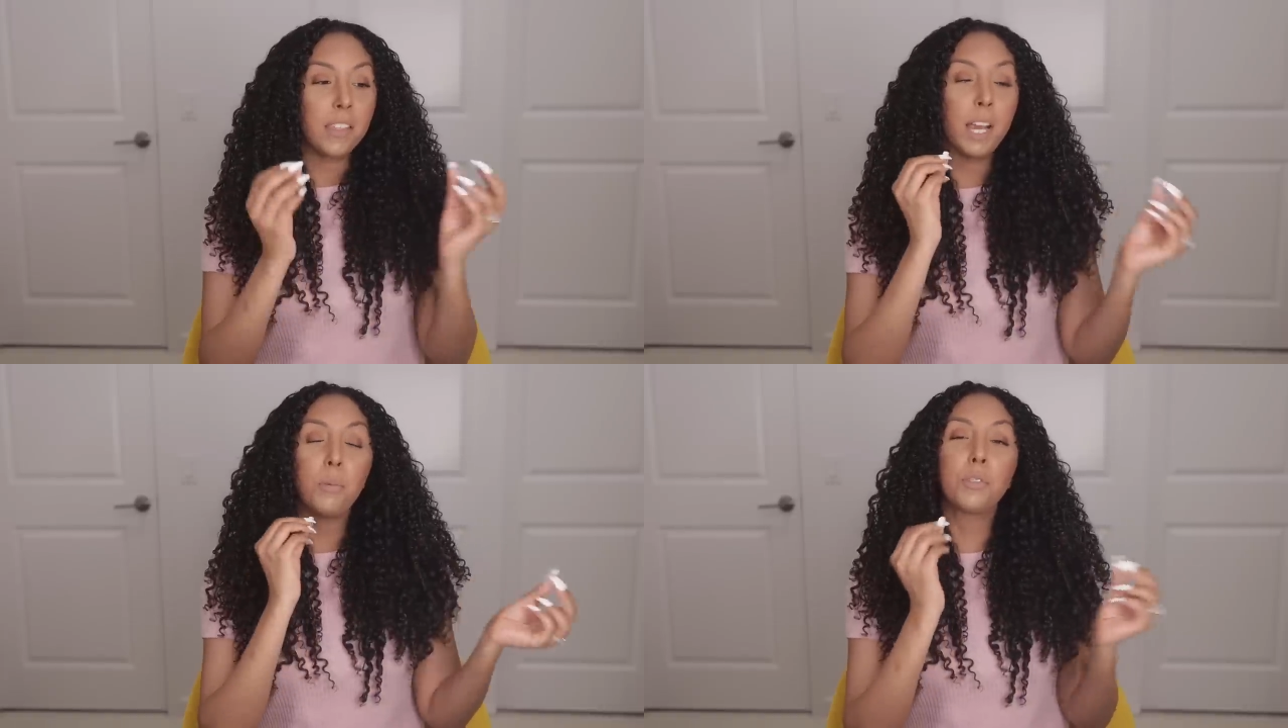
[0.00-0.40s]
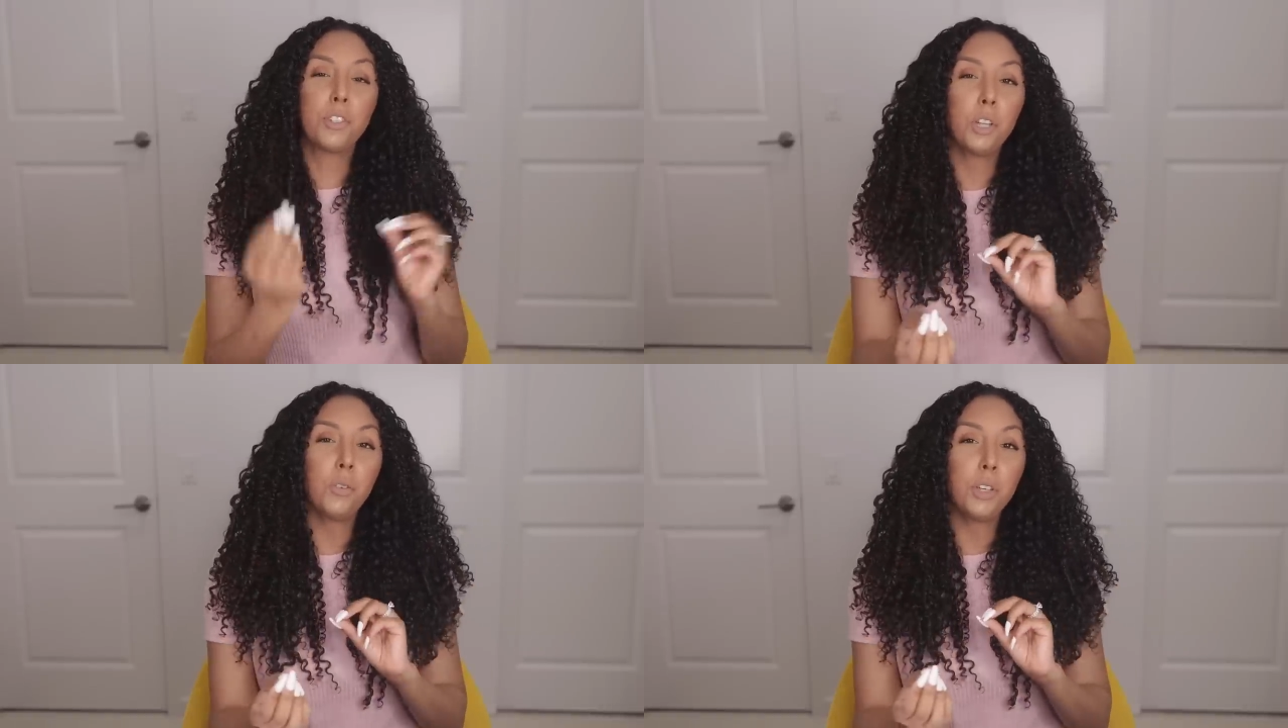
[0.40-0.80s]
that will
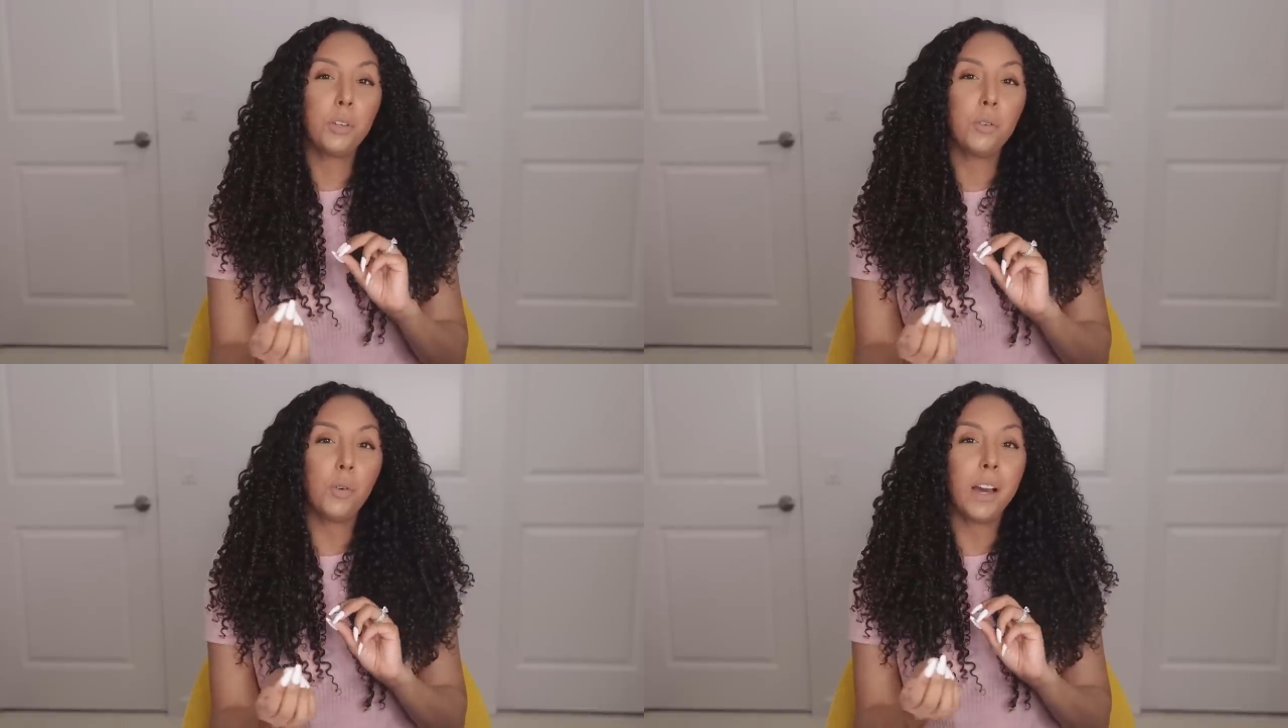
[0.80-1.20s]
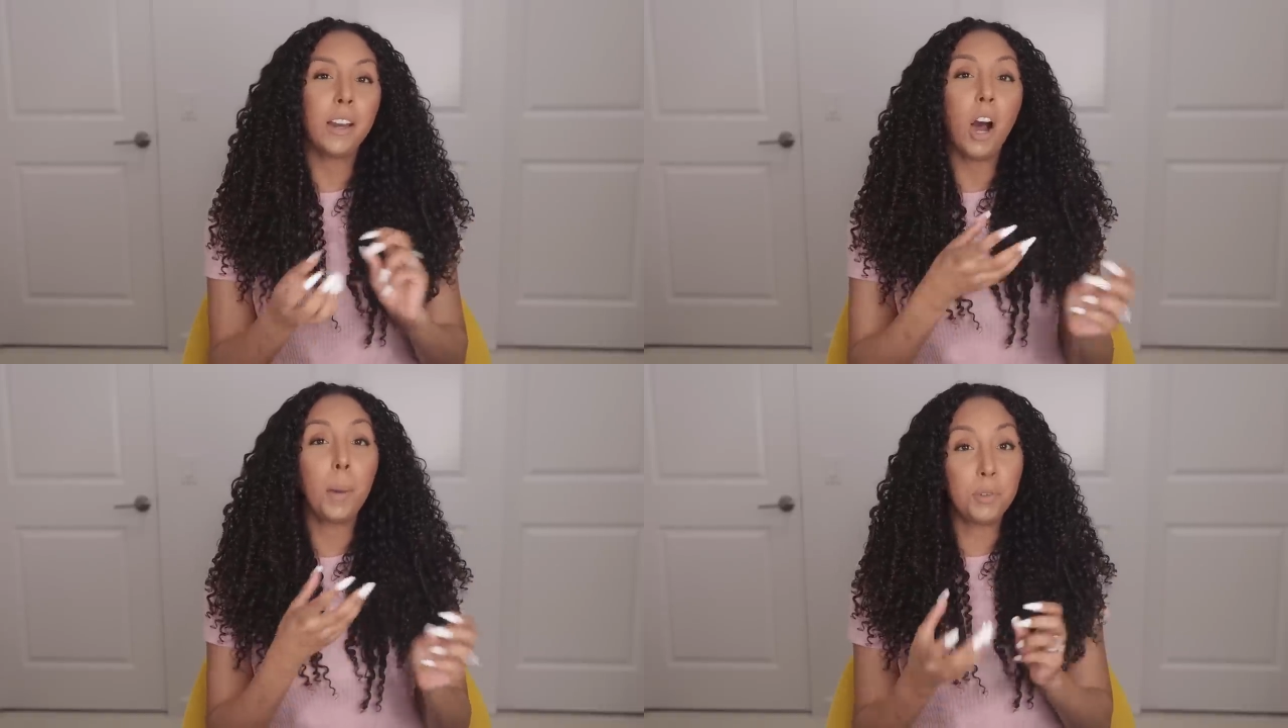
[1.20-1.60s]
show you
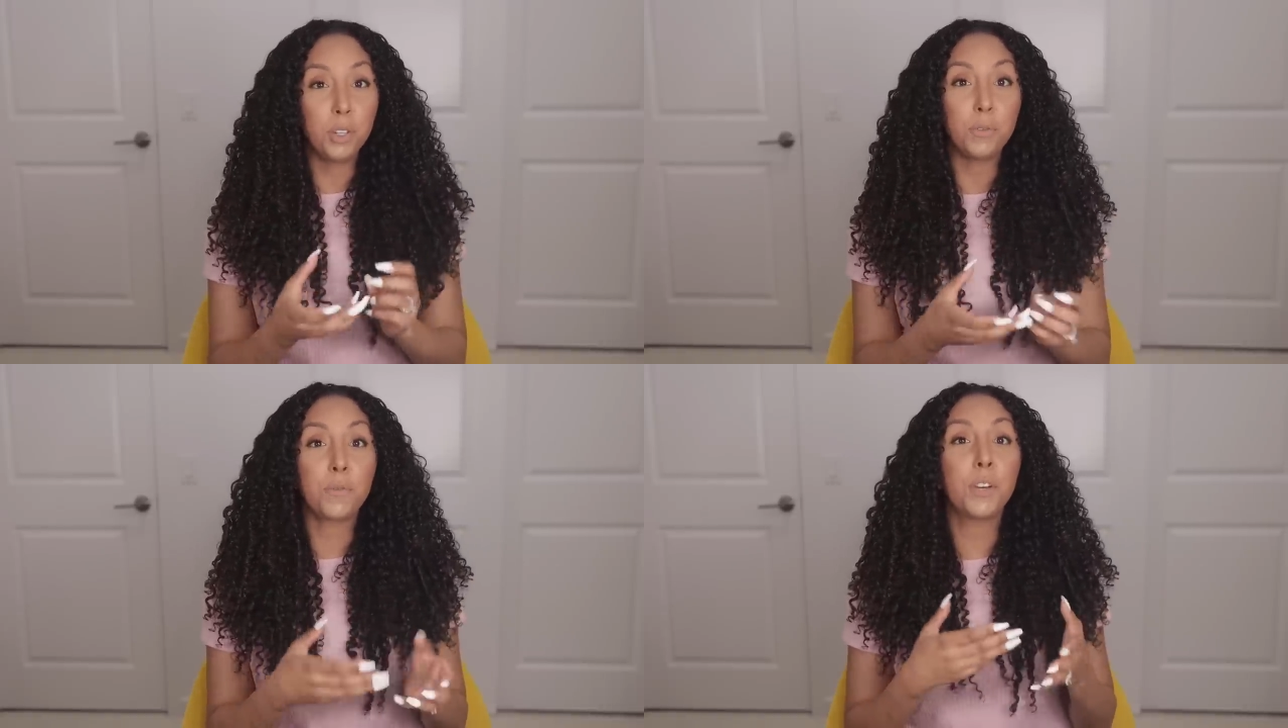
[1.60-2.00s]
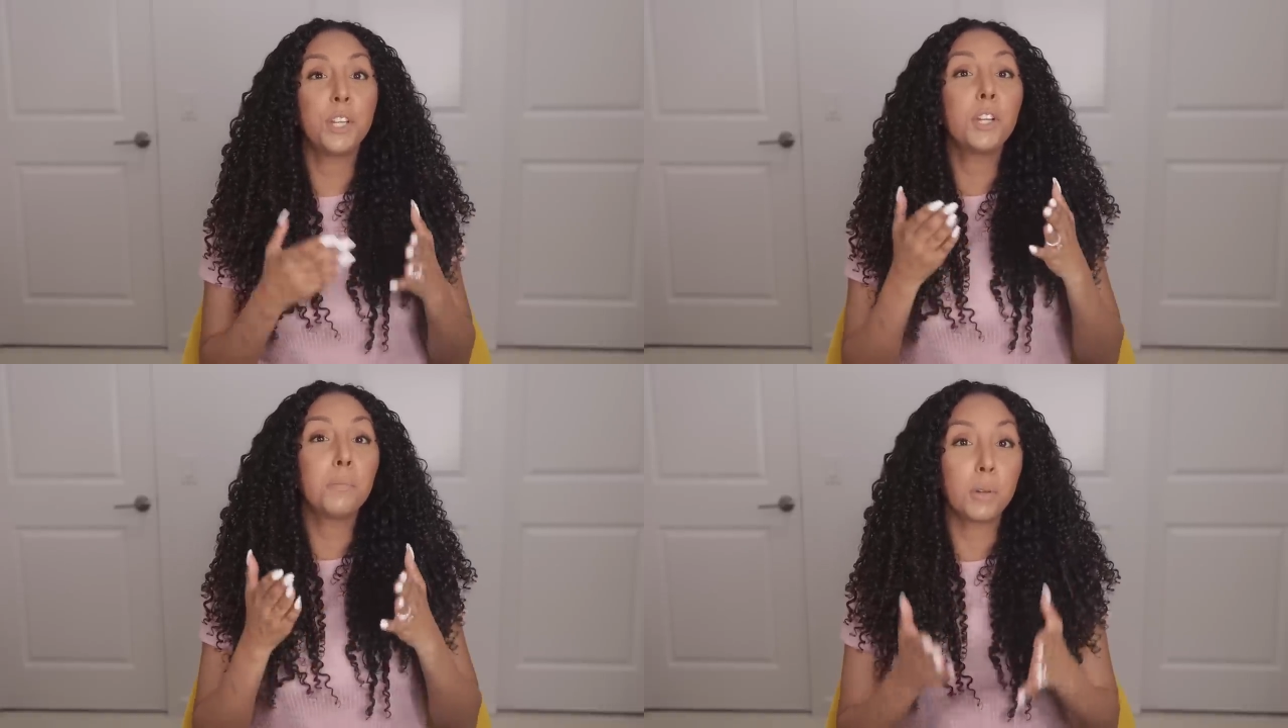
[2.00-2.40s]
an option for
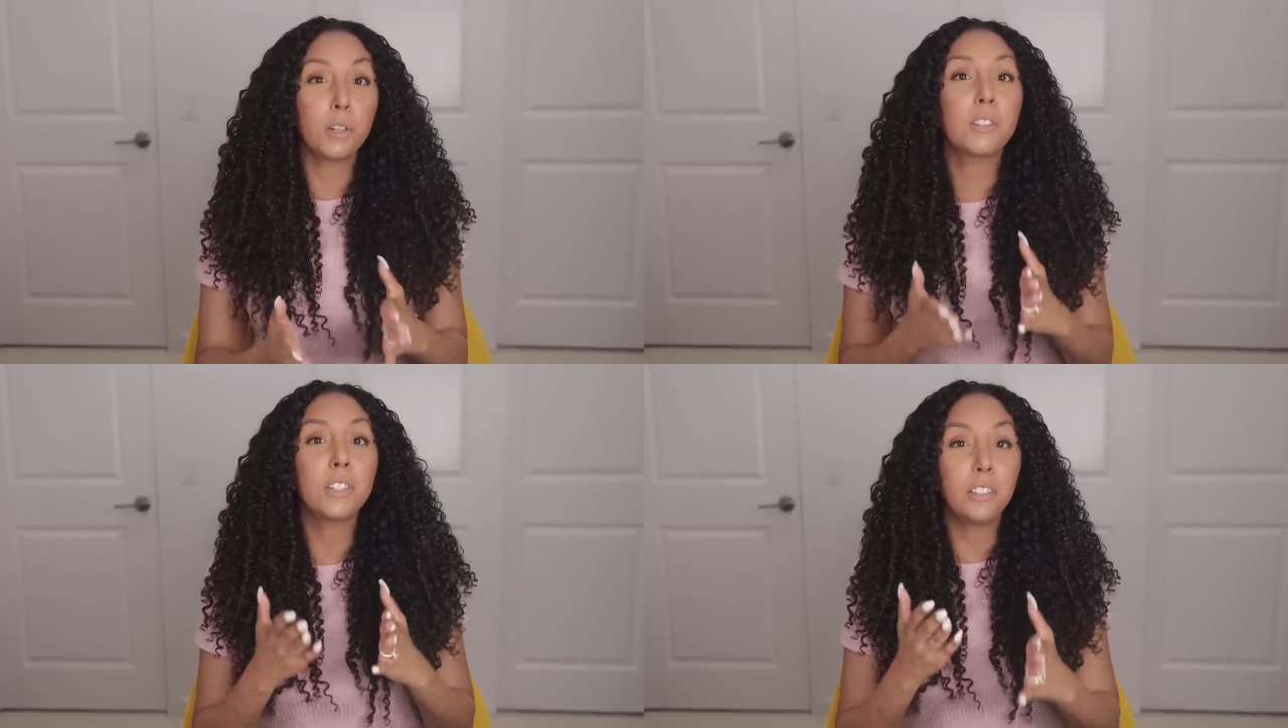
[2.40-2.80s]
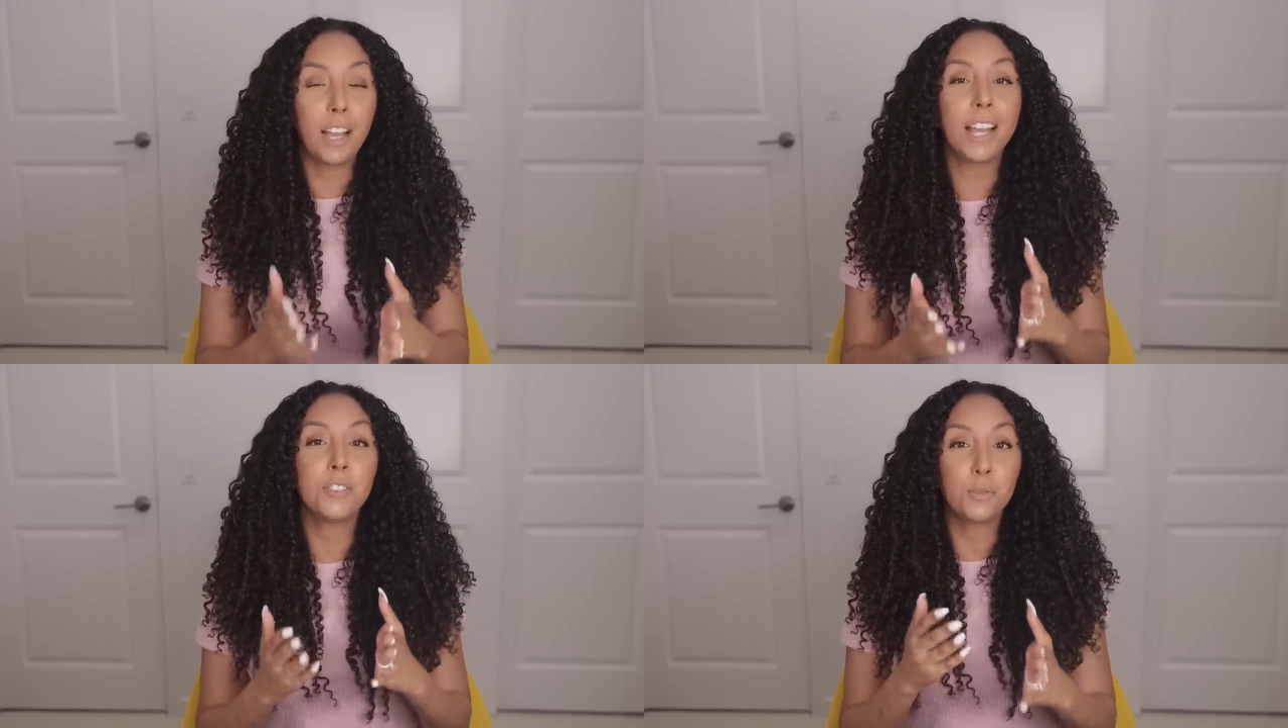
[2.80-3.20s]
your
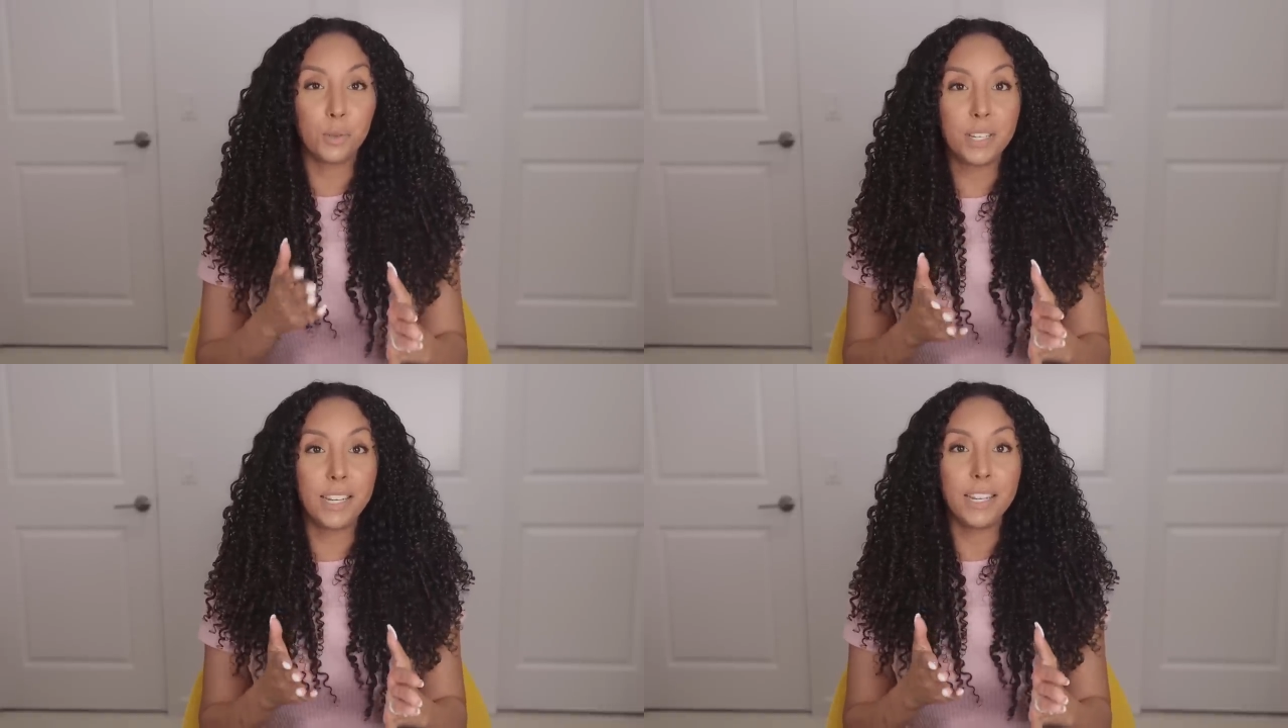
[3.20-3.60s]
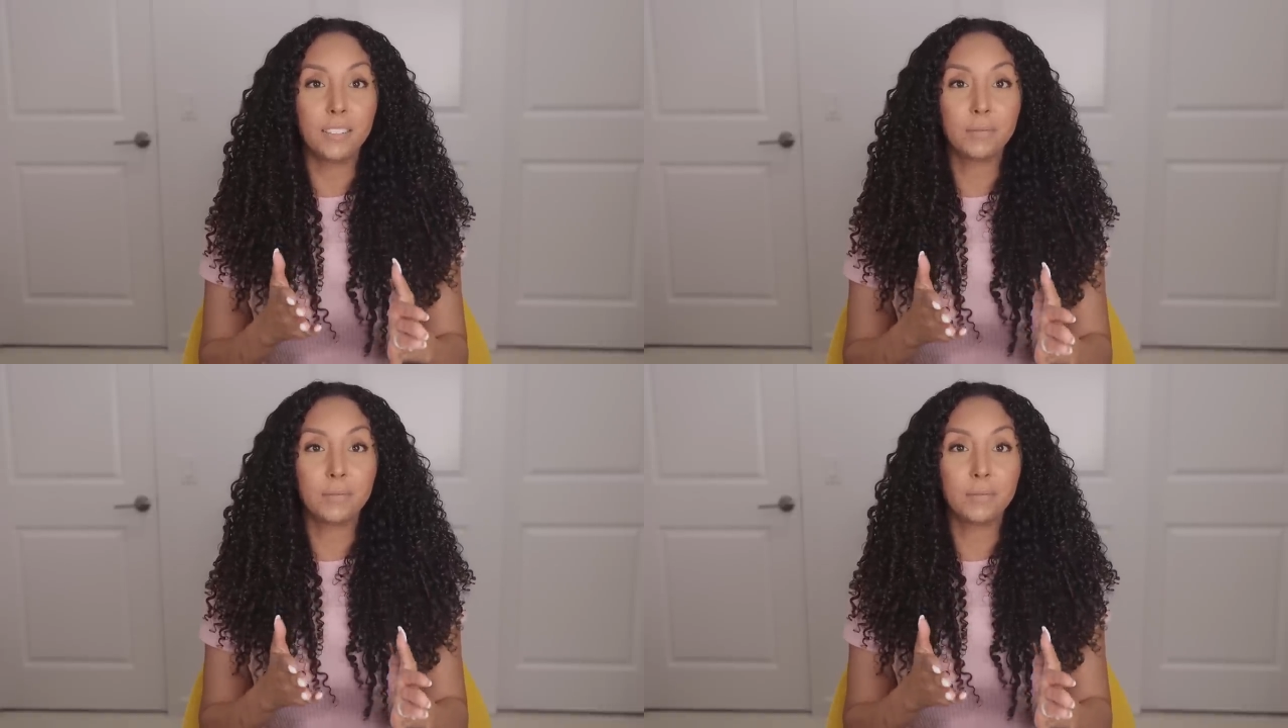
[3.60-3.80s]
personalized routine.